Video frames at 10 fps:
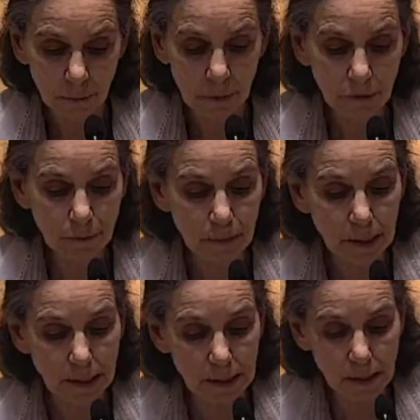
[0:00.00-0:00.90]
We have
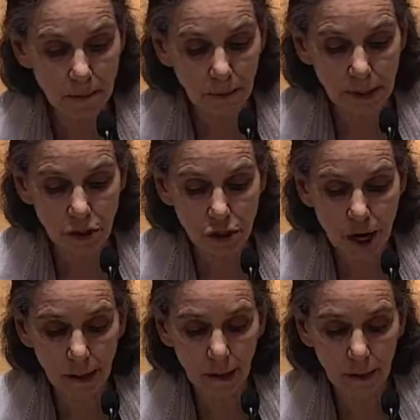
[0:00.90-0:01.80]
been deeply
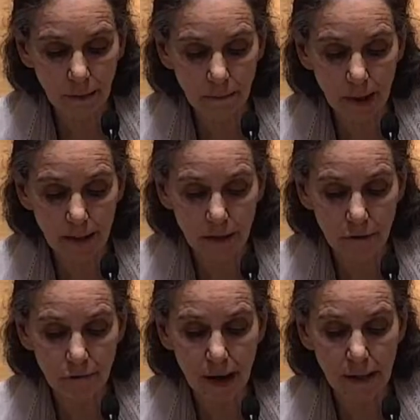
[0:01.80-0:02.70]
shaken by the
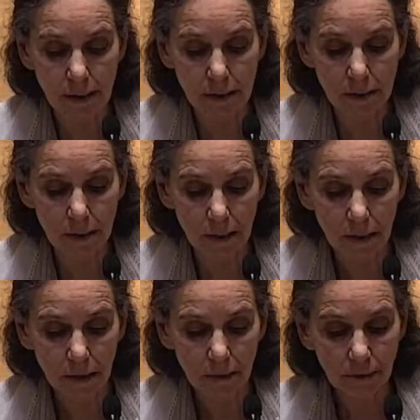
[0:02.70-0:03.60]
events
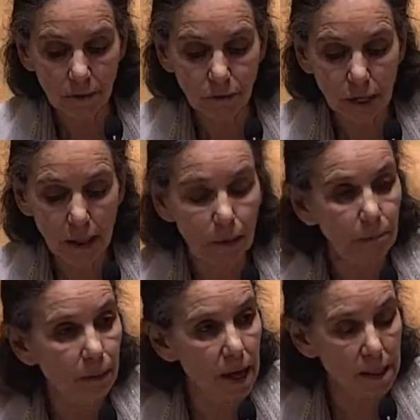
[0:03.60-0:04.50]
that have
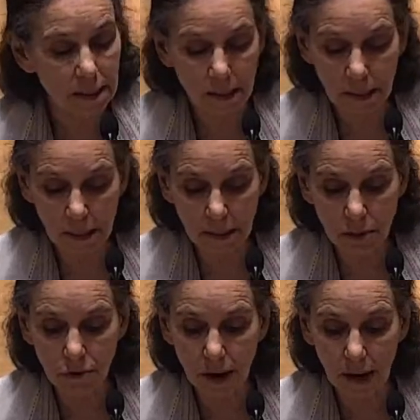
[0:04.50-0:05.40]
taken place in
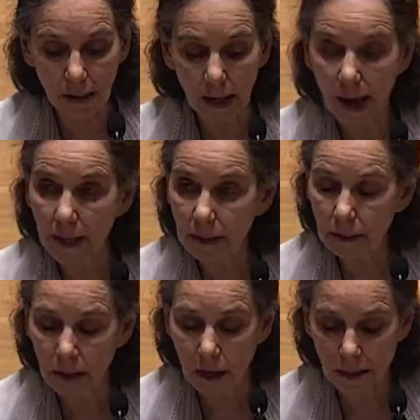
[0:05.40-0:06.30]
Israel
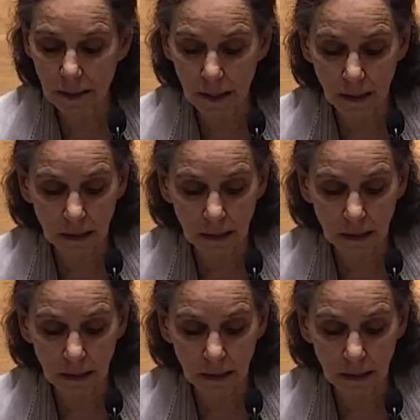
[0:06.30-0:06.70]
and Gaza.